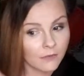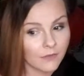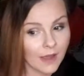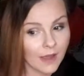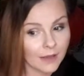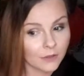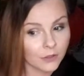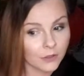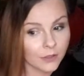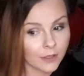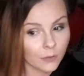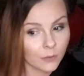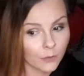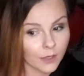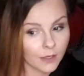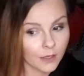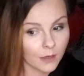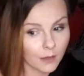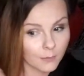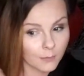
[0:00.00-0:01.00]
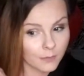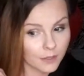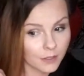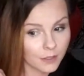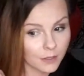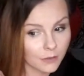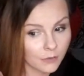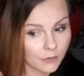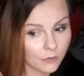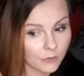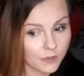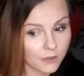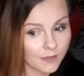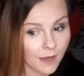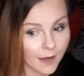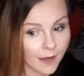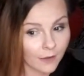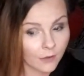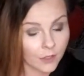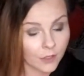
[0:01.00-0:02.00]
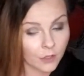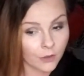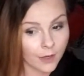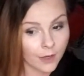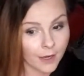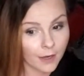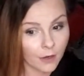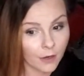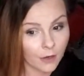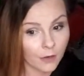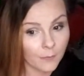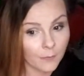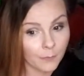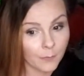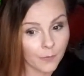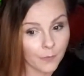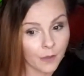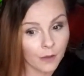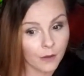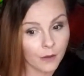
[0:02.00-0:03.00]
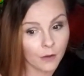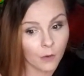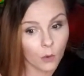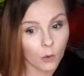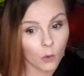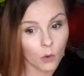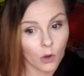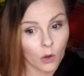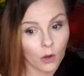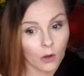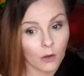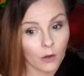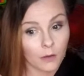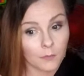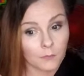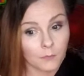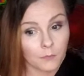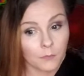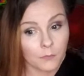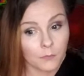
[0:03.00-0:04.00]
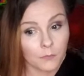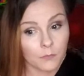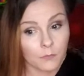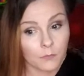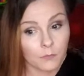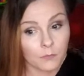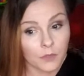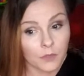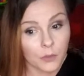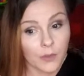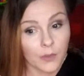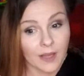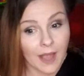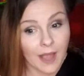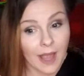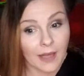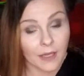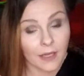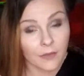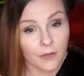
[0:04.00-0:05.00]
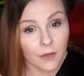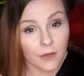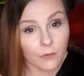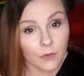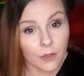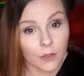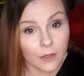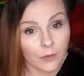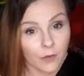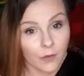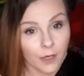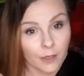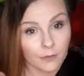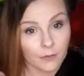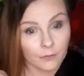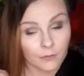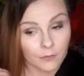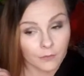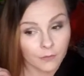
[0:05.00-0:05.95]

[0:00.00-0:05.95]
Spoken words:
factor in when it comes to styling your hair or doing anything really, right?